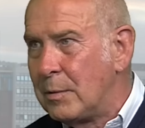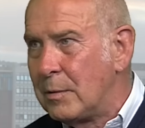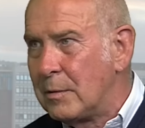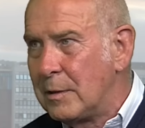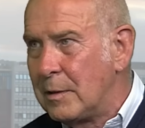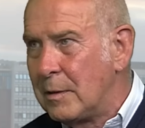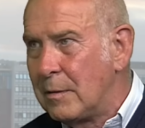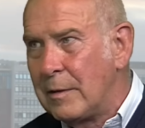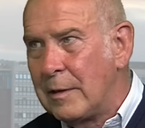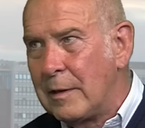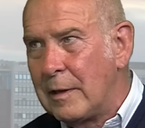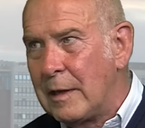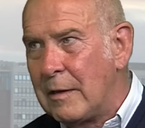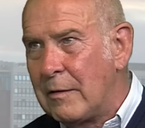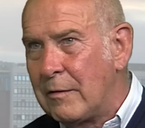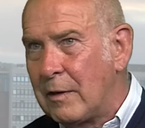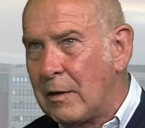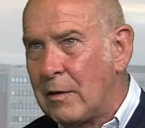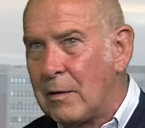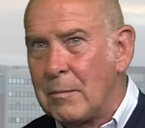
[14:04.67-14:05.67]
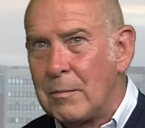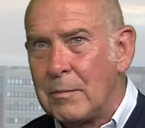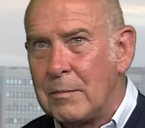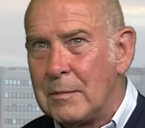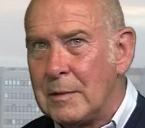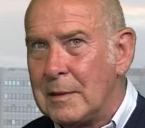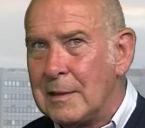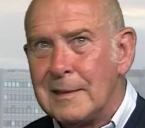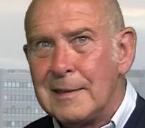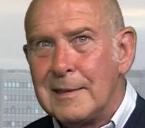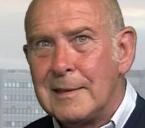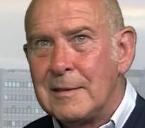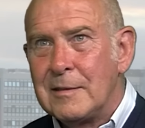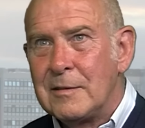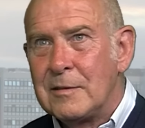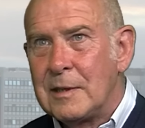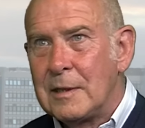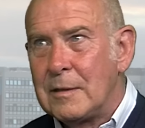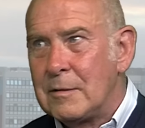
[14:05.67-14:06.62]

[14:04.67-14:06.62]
He set up San